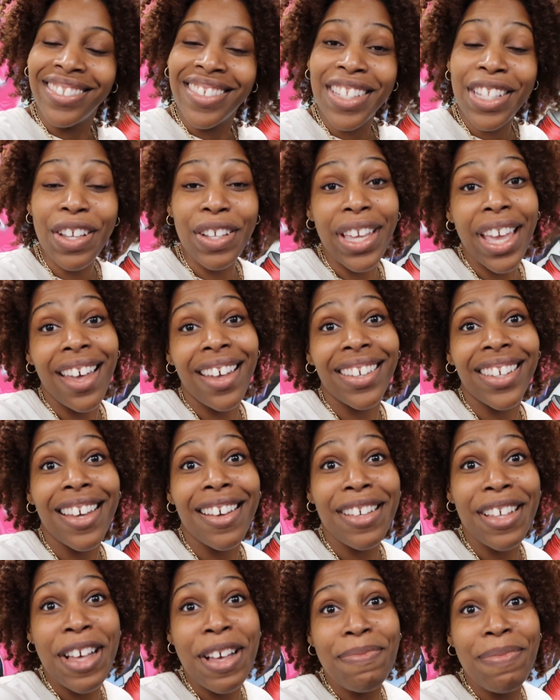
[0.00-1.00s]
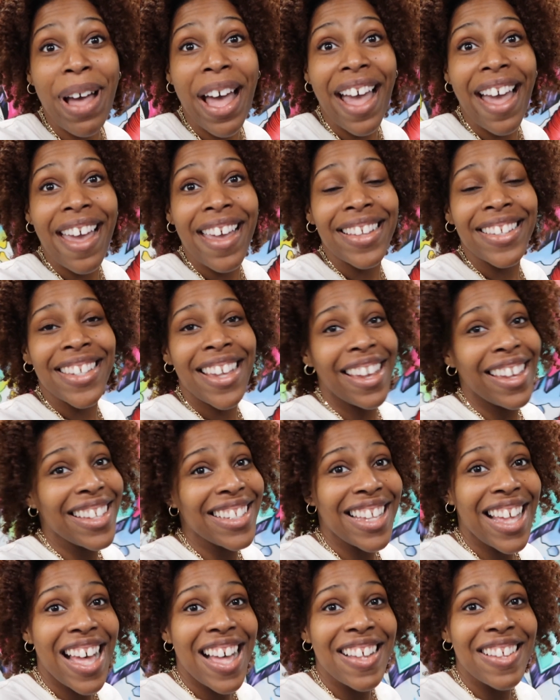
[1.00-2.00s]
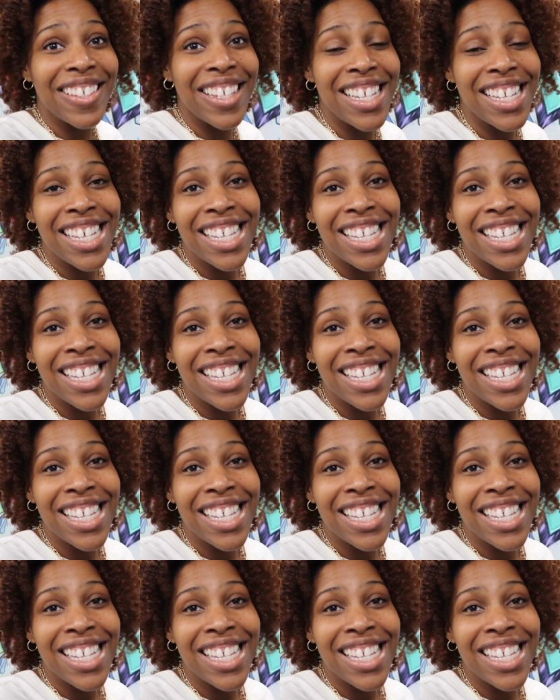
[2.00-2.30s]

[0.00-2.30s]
So yeah, y'all come by, check us out,